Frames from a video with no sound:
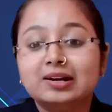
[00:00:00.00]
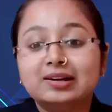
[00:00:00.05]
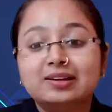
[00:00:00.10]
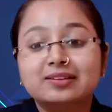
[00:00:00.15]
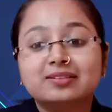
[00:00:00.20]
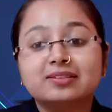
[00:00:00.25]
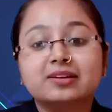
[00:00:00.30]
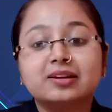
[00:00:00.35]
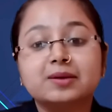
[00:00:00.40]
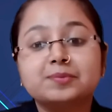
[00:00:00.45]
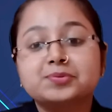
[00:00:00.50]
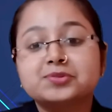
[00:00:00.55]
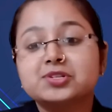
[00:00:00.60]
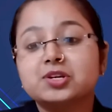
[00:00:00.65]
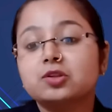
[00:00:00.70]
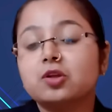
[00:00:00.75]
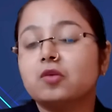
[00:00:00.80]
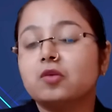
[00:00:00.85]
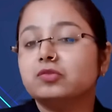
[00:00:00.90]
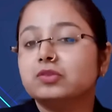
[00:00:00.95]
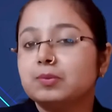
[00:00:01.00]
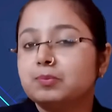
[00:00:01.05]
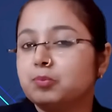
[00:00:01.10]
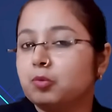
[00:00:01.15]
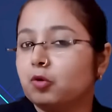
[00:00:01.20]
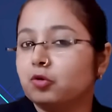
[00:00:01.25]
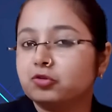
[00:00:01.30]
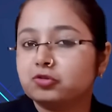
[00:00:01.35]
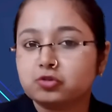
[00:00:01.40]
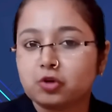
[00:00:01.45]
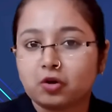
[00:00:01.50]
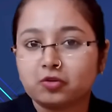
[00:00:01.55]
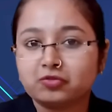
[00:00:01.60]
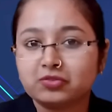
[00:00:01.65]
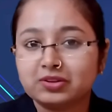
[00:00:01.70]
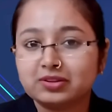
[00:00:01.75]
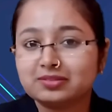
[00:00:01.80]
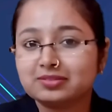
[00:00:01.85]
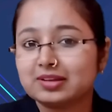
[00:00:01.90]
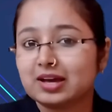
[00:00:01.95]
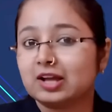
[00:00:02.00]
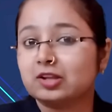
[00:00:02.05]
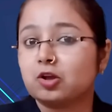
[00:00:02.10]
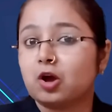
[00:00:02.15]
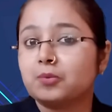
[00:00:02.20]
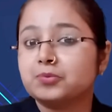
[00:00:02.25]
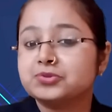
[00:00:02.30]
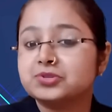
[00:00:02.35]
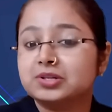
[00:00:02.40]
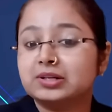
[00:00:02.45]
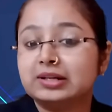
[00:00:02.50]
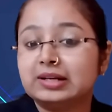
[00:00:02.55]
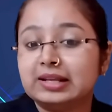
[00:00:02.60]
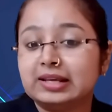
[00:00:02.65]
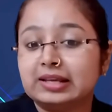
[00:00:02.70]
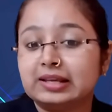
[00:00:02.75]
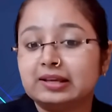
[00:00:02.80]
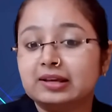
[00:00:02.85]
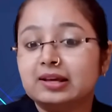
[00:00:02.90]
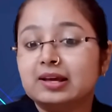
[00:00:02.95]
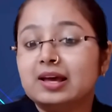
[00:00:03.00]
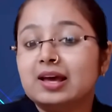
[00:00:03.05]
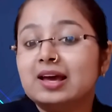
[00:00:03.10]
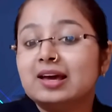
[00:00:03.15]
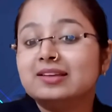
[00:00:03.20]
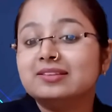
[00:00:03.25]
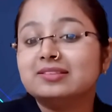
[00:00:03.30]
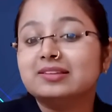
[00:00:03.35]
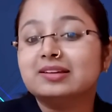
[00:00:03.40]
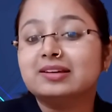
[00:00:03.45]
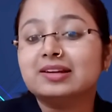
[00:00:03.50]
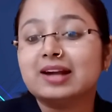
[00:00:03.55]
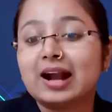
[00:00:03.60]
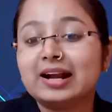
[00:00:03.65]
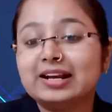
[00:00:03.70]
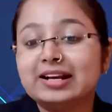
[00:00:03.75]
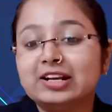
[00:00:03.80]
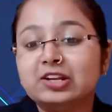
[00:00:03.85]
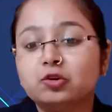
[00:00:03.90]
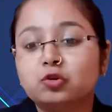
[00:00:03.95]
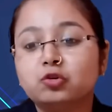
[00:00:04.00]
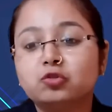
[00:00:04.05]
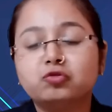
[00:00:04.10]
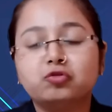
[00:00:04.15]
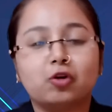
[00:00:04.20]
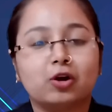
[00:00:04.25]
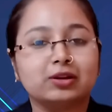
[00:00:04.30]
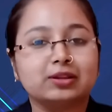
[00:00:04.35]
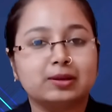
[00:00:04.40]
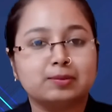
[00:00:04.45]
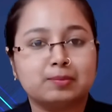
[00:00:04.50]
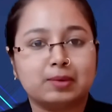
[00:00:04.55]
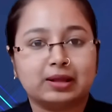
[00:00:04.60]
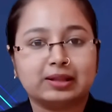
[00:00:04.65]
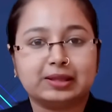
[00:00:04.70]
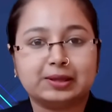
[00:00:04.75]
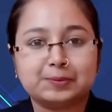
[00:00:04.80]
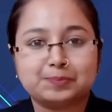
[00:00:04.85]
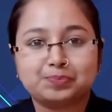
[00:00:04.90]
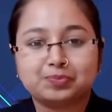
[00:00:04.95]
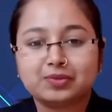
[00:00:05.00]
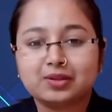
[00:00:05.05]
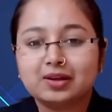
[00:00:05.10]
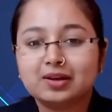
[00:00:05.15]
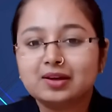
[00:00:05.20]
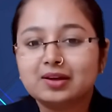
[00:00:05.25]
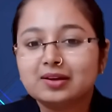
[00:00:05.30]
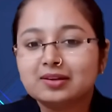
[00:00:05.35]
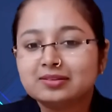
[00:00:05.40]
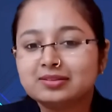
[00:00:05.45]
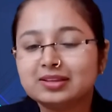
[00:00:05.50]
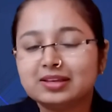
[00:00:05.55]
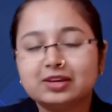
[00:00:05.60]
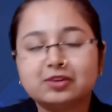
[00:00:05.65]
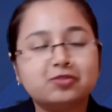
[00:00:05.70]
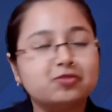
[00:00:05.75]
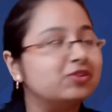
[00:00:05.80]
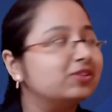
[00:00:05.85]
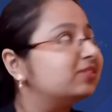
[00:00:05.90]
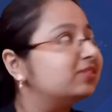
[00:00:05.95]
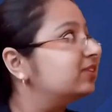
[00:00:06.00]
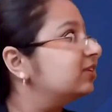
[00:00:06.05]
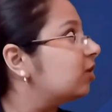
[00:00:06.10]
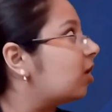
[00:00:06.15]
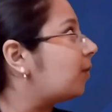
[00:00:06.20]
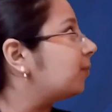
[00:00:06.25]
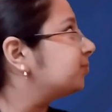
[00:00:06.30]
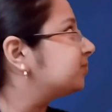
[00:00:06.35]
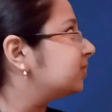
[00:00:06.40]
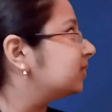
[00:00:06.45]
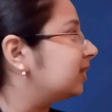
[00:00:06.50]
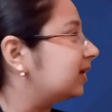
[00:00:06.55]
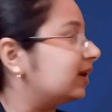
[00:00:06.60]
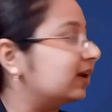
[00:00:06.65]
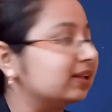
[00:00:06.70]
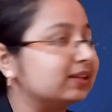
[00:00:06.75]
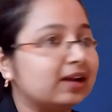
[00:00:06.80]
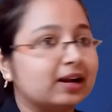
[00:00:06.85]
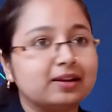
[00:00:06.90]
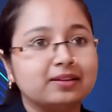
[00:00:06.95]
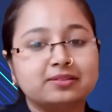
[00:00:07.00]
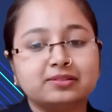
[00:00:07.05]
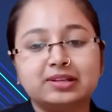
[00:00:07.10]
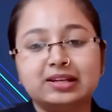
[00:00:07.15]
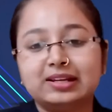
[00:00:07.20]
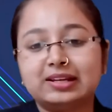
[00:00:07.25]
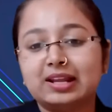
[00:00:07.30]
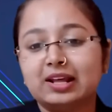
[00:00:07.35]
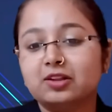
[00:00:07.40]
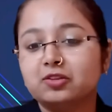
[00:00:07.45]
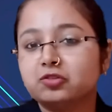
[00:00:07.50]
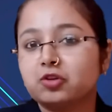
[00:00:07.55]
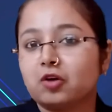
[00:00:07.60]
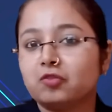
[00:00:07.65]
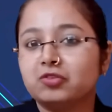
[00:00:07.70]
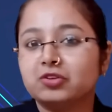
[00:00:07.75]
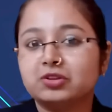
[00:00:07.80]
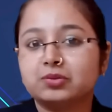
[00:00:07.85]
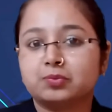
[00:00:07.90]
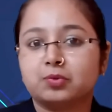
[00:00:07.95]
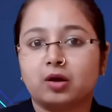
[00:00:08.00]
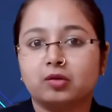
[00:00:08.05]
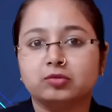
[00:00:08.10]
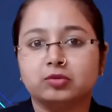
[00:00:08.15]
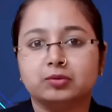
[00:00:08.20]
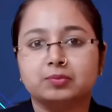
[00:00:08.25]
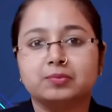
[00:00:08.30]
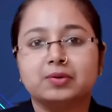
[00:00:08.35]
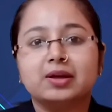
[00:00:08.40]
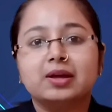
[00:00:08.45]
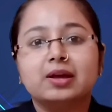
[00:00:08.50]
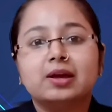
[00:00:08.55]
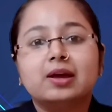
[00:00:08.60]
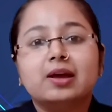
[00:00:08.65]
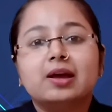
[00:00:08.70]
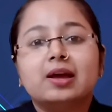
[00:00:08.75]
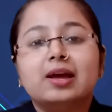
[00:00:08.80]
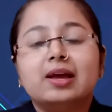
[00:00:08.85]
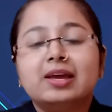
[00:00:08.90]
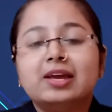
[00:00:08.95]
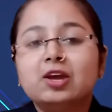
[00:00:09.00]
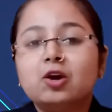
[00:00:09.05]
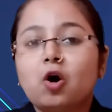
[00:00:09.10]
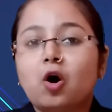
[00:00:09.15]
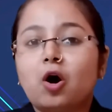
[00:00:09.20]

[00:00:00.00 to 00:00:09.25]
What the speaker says: description of the post office. And option D, his gratitude for the money. See, if we see option A, that is details of his problem, he